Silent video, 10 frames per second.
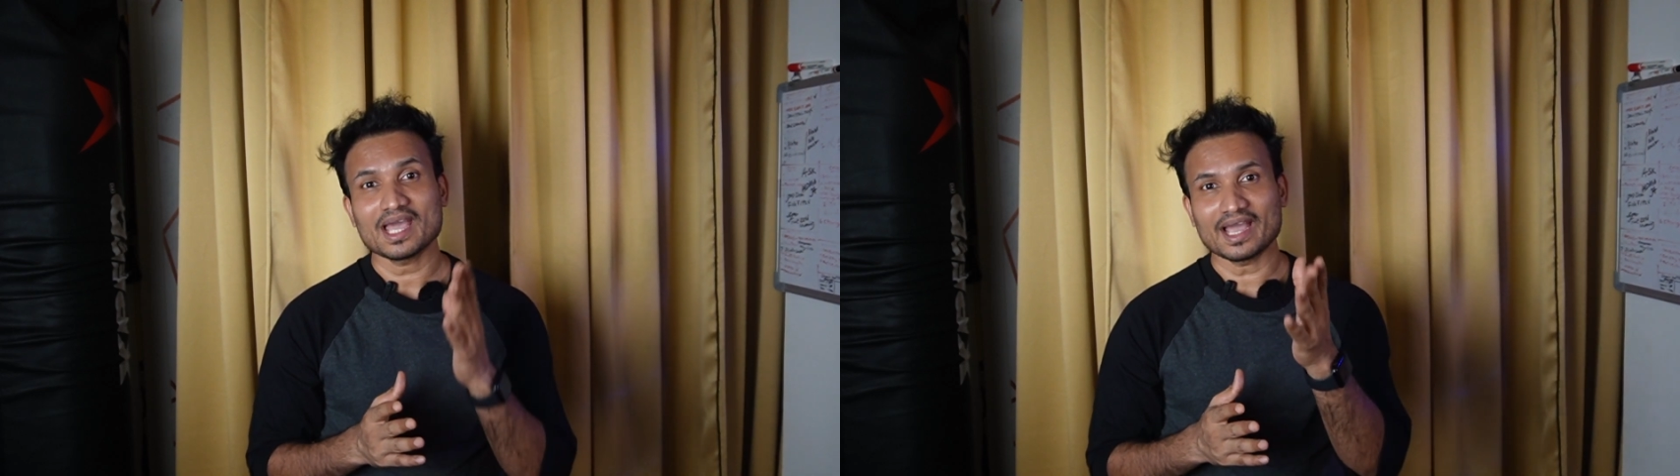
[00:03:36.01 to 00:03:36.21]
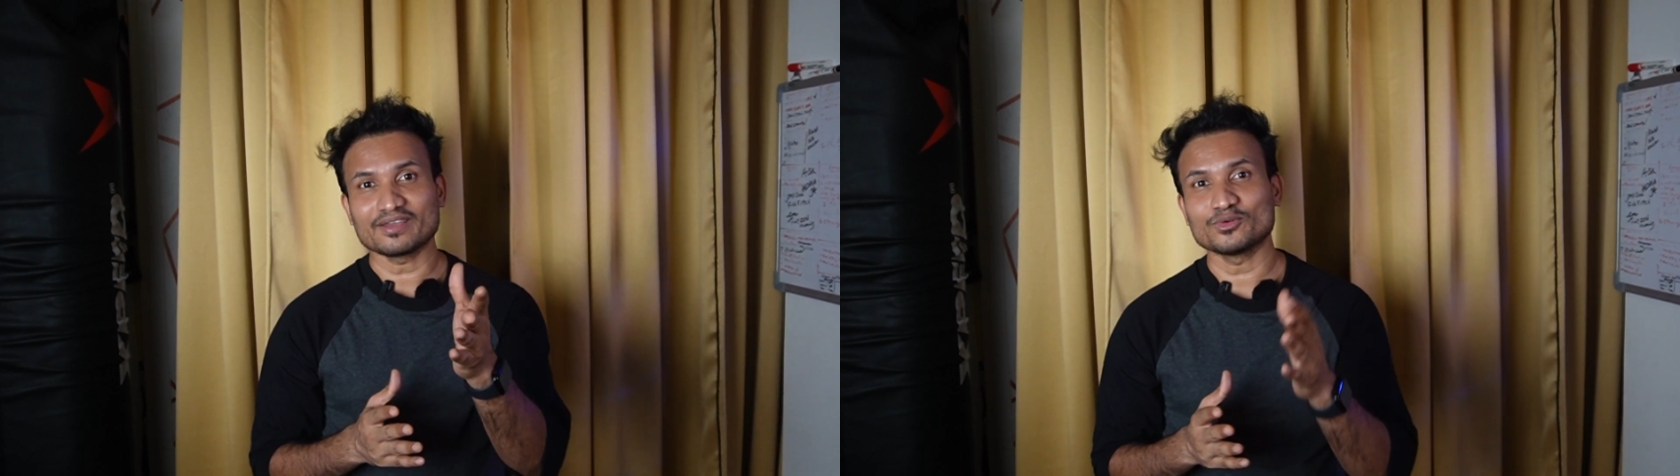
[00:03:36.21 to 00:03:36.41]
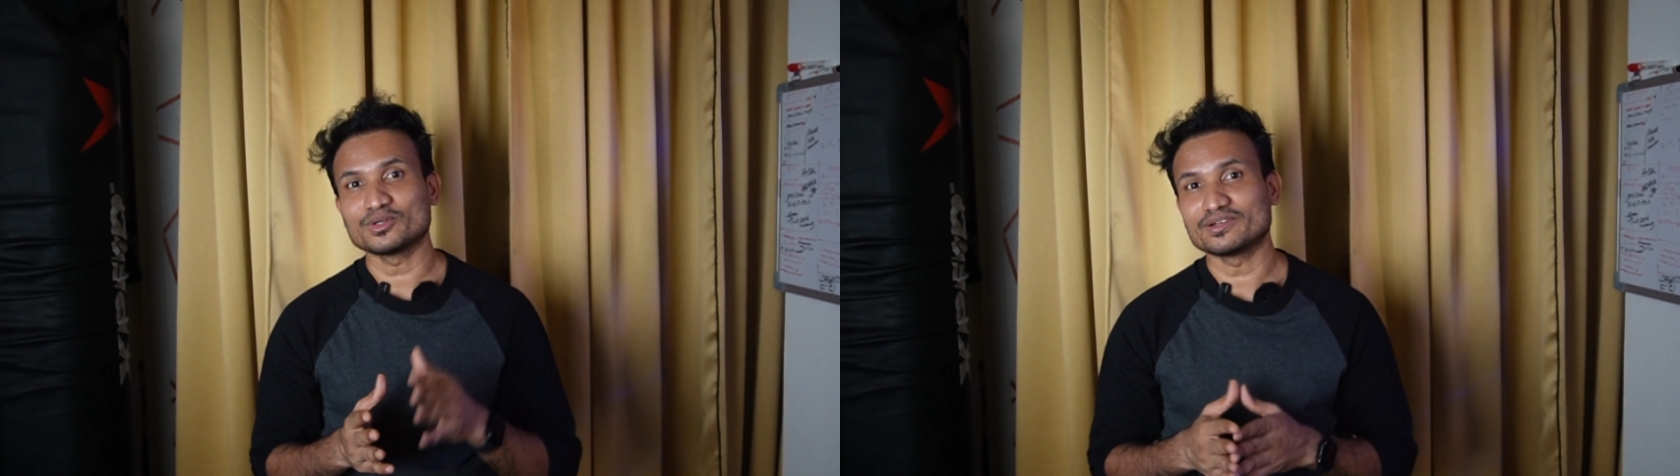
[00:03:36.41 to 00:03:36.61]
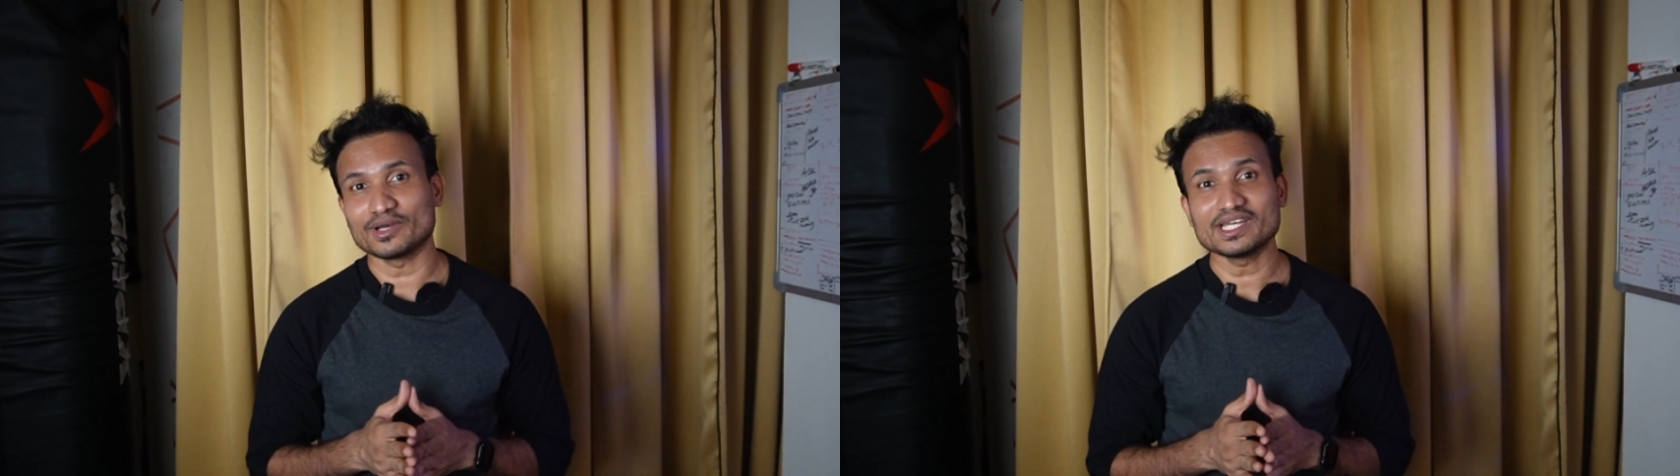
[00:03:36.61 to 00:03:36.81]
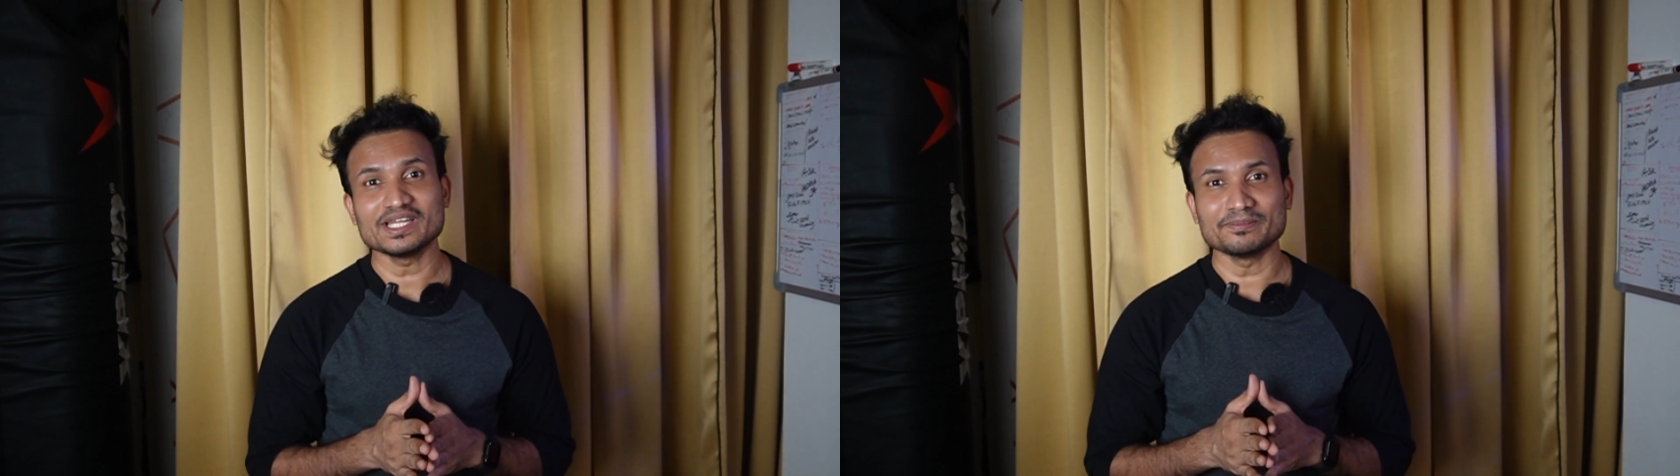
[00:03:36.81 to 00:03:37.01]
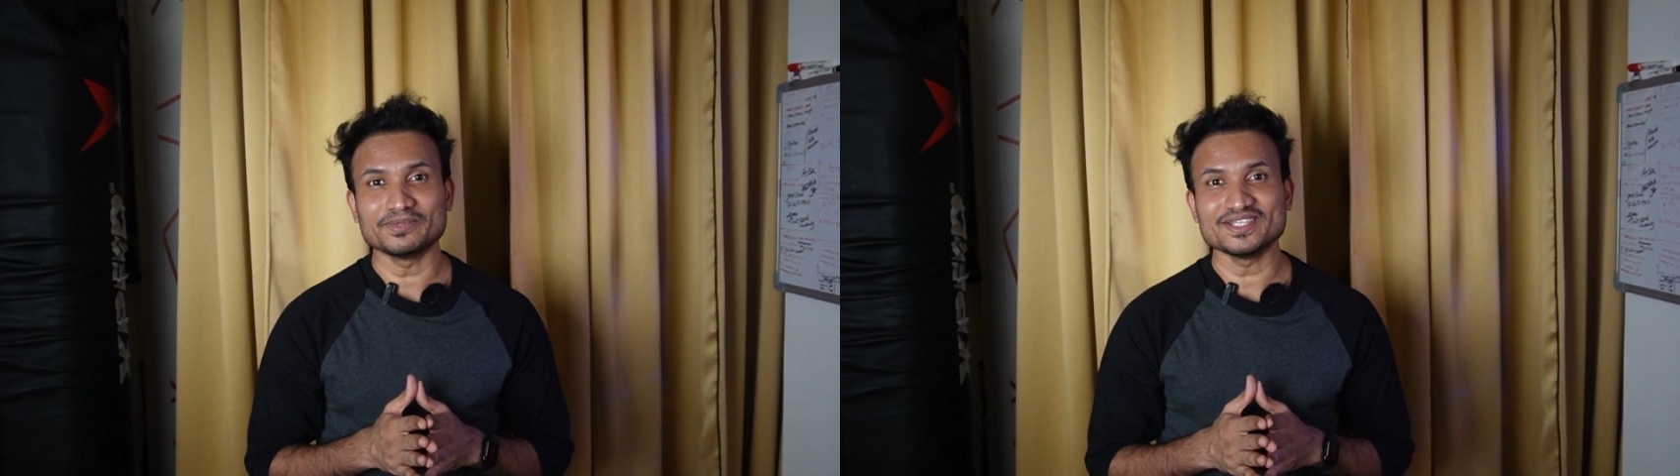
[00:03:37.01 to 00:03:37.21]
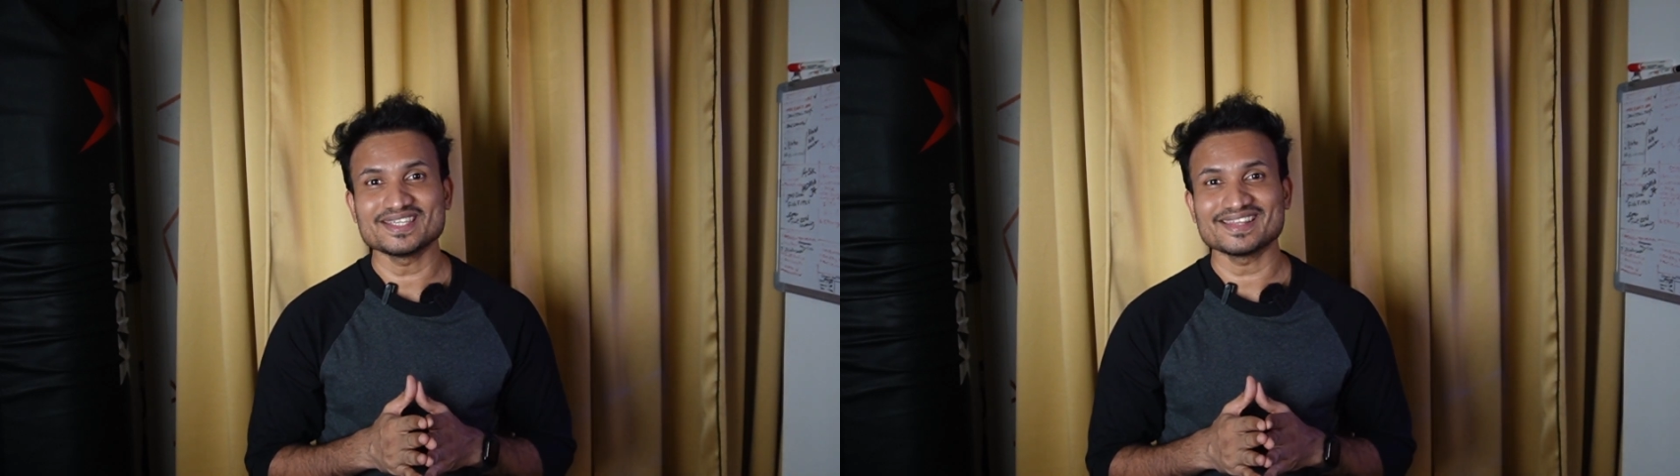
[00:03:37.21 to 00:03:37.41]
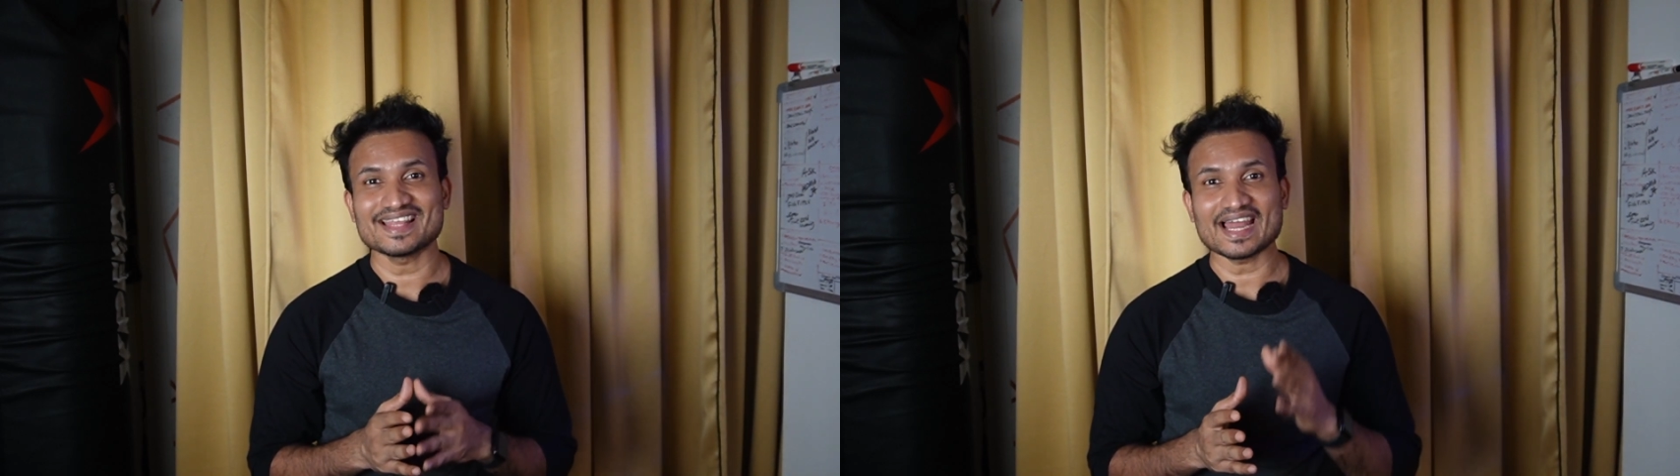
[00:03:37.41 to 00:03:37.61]
I would greatly
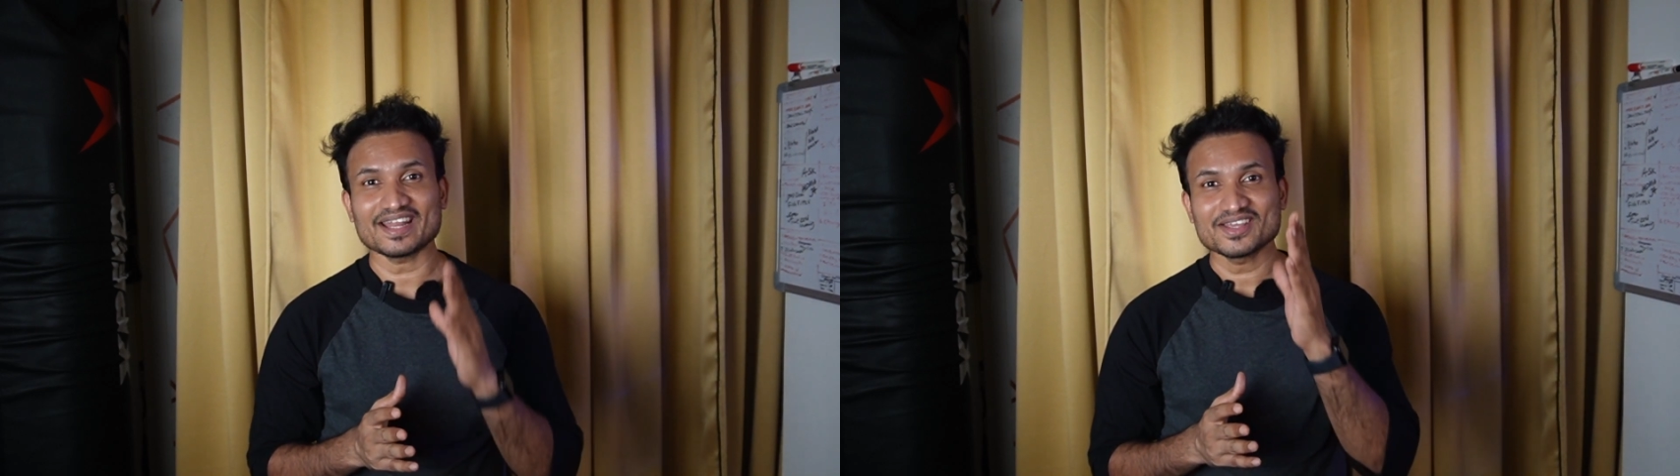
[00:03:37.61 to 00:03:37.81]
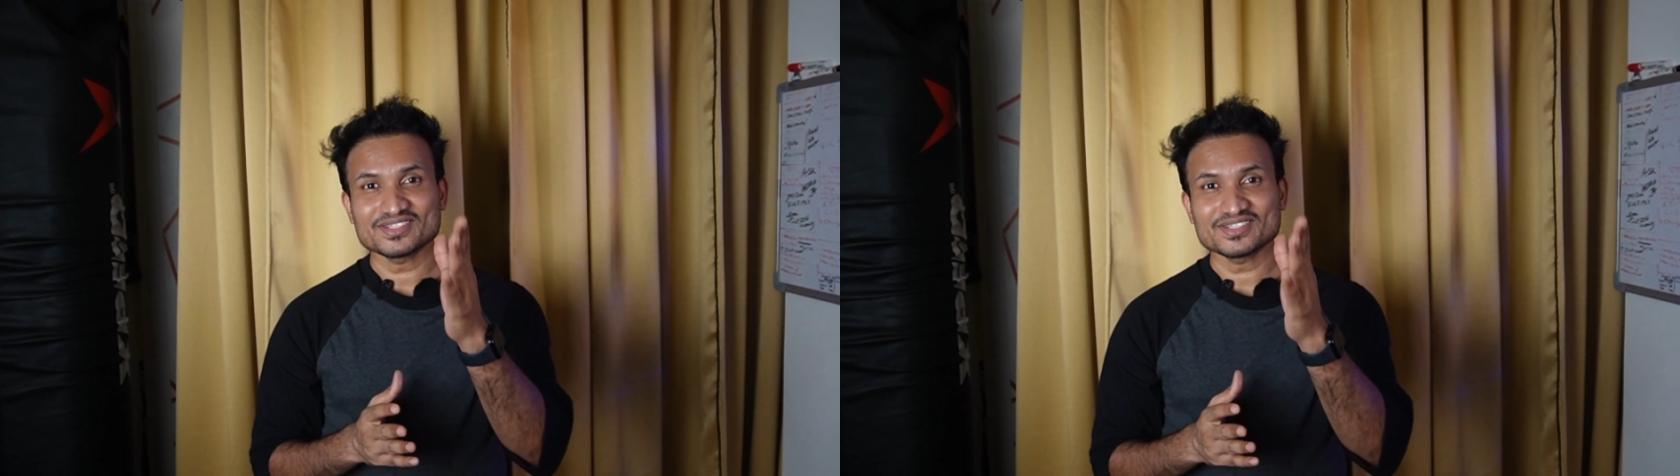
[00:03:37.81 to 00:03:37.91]
appreciate that.